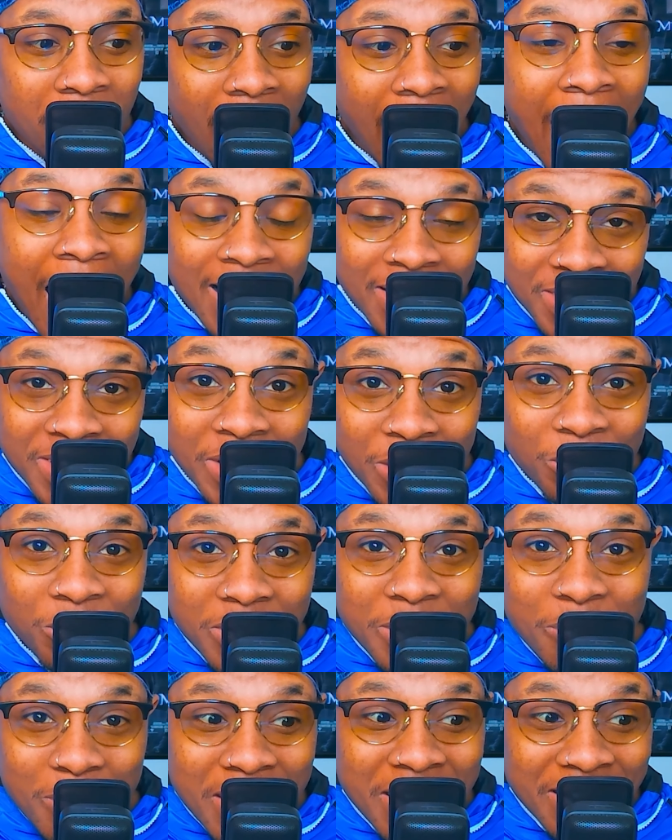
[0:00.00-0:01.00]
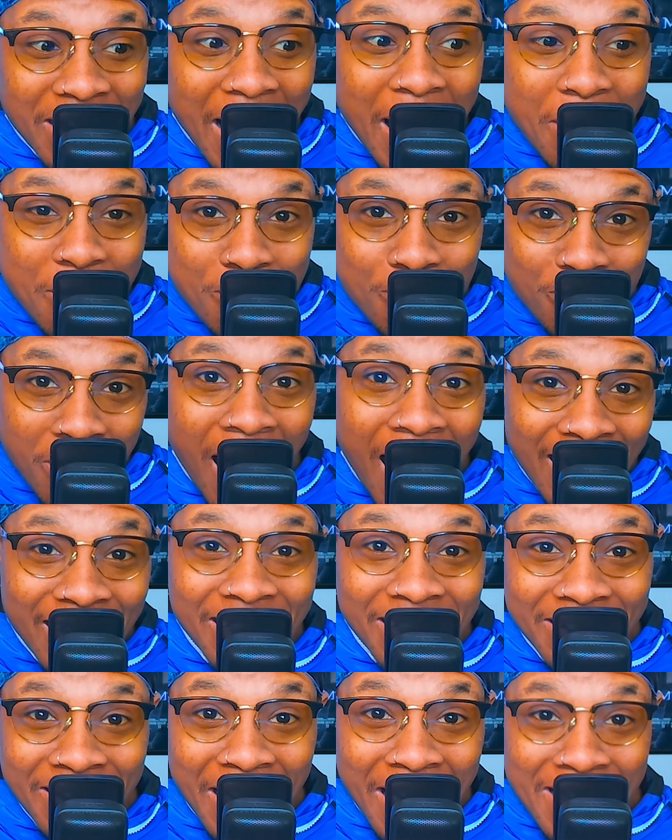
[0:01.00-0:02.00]
I literally mean a
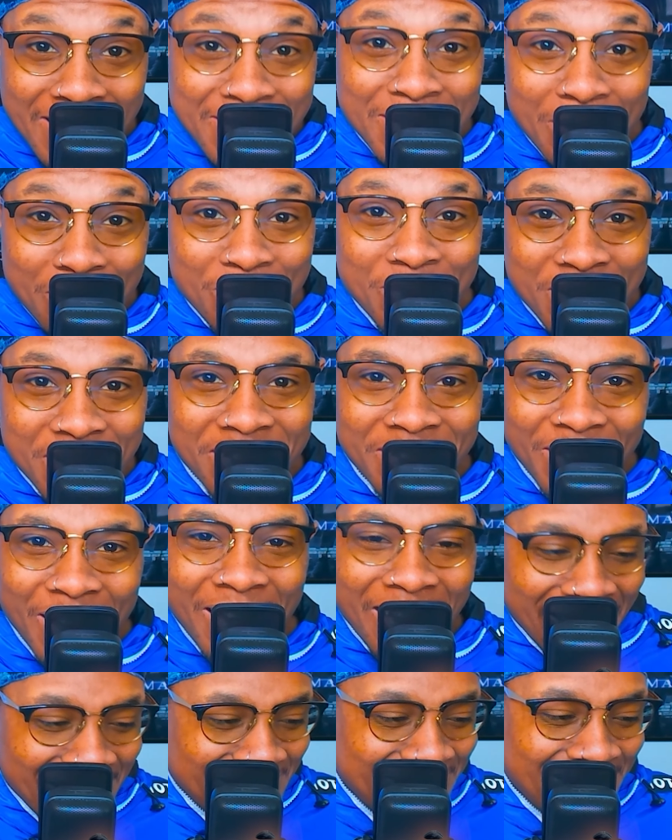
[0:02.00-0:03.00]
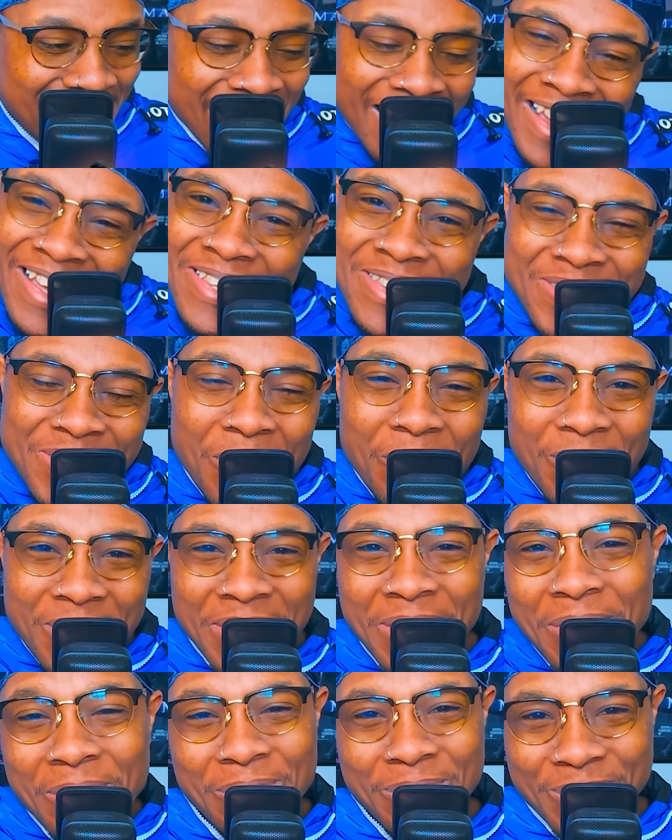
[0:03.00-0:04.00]
pocket SMG. Like it's it's so
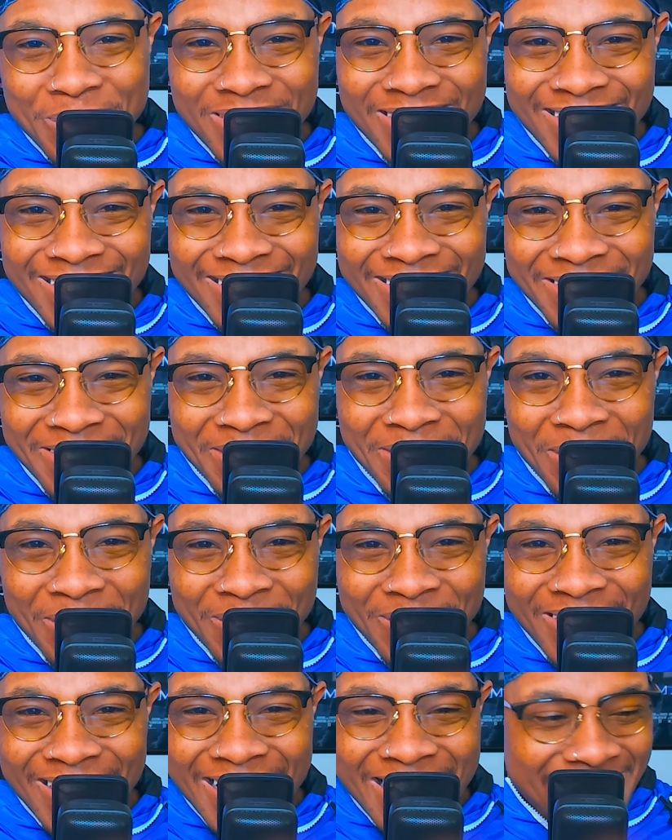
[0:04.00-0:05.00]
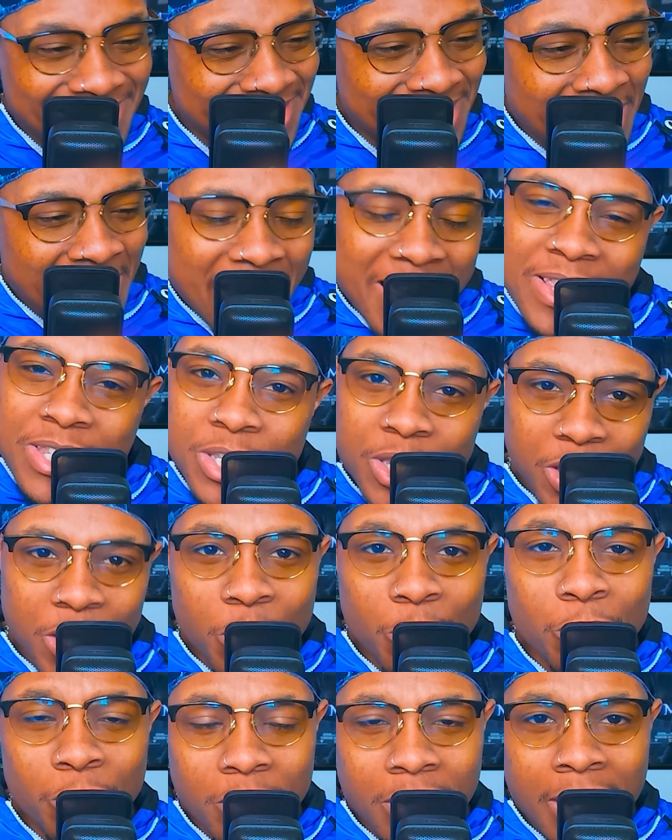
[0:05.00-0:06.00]
cute, you know? It's it's
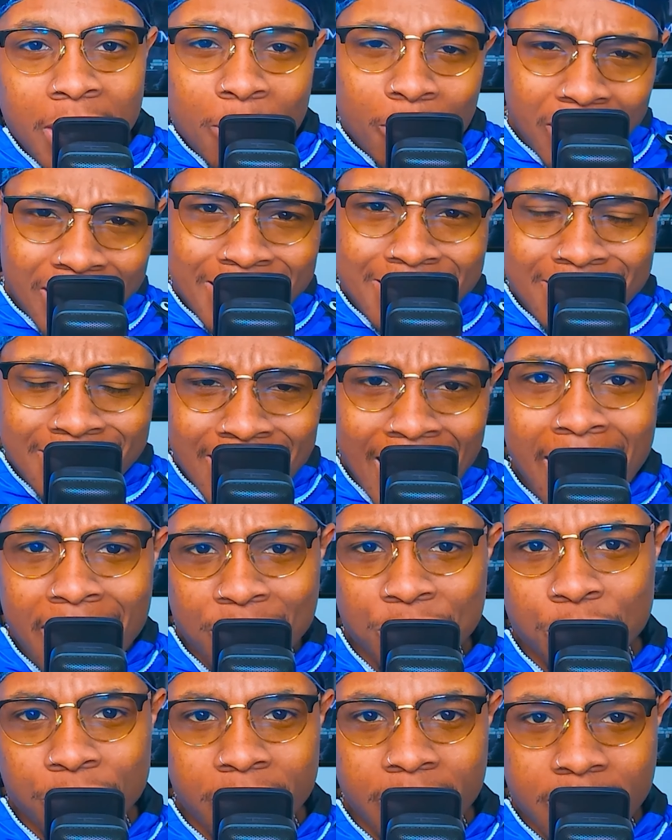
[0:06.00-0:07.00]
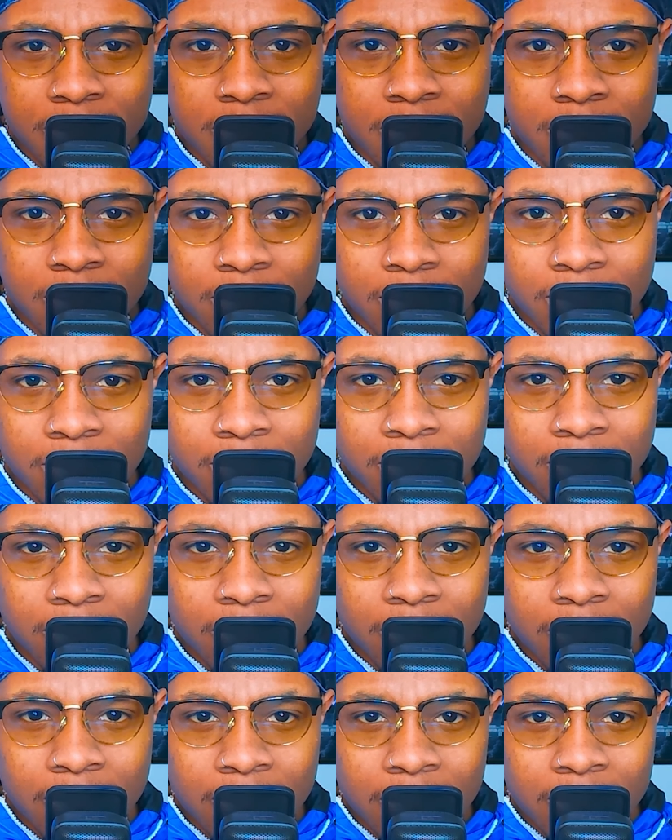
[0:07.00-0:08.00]
cute, but it's dangerous. I don't want my
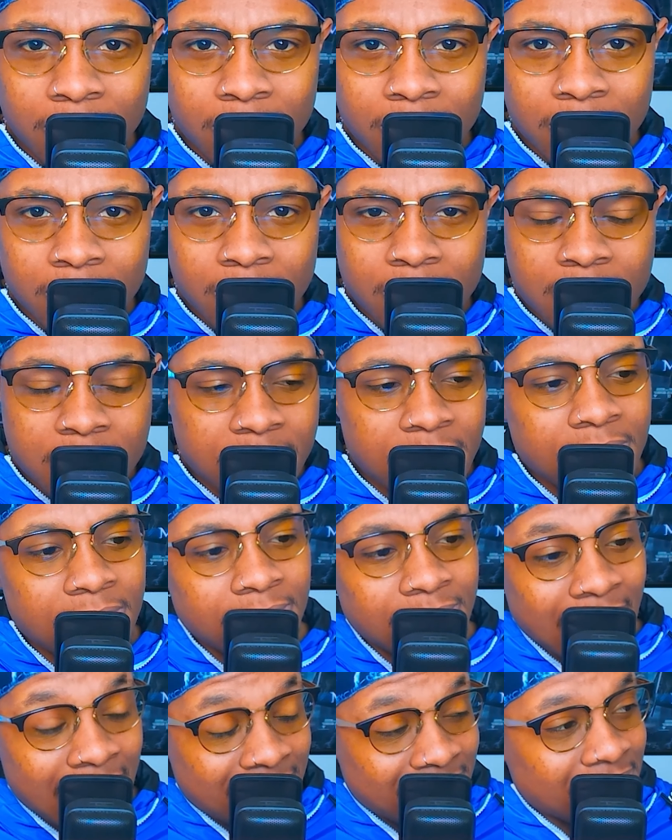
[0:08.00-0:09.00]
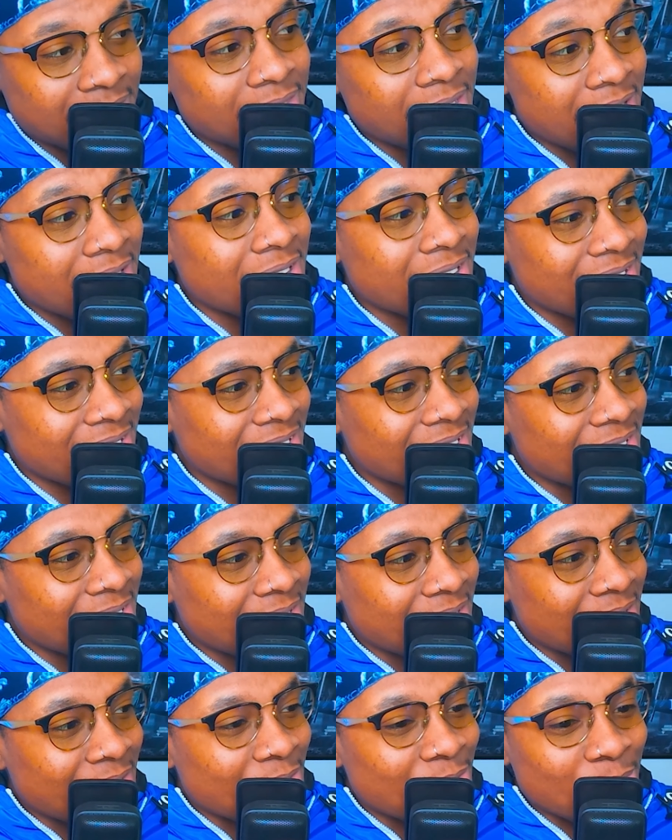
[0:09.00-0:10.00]
guns to be cute. Jake. See, that's the thing.
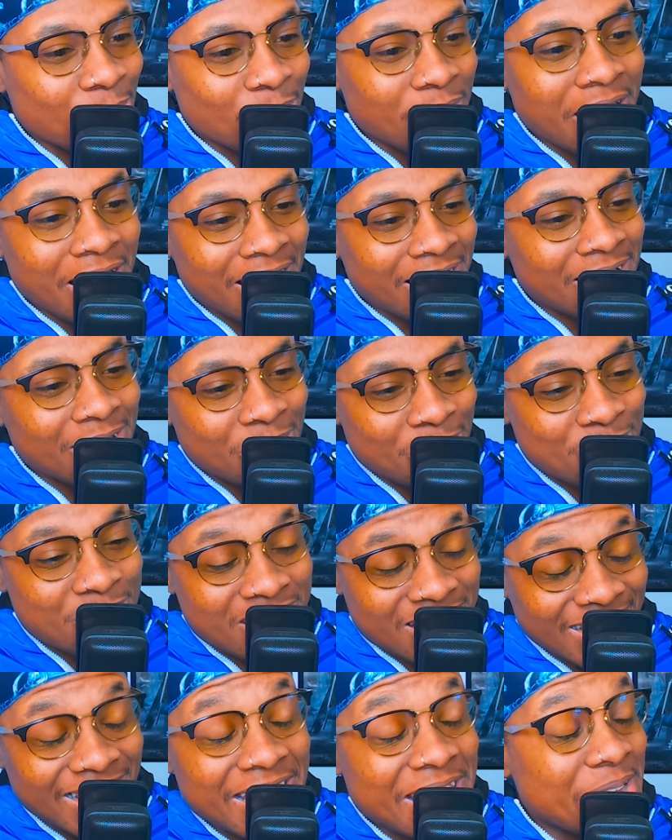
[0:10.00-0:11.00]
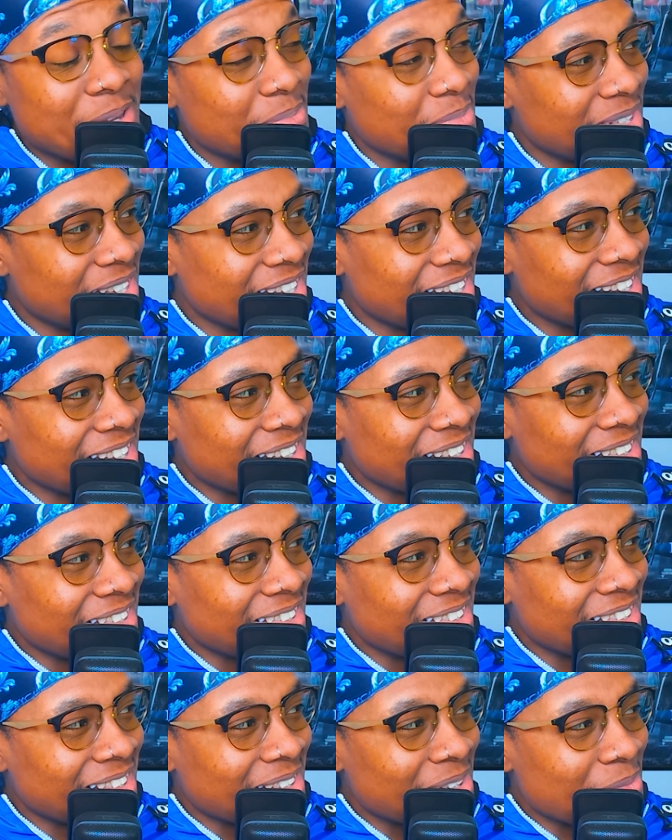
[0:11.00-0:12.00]
You not you sleep. Go ahead,
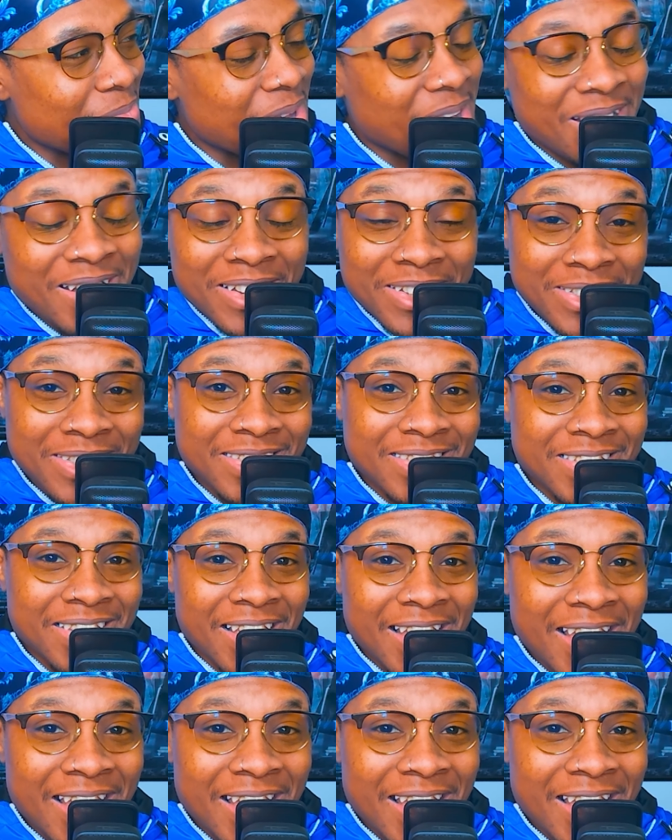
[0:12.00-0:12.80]
go ahead. I'm because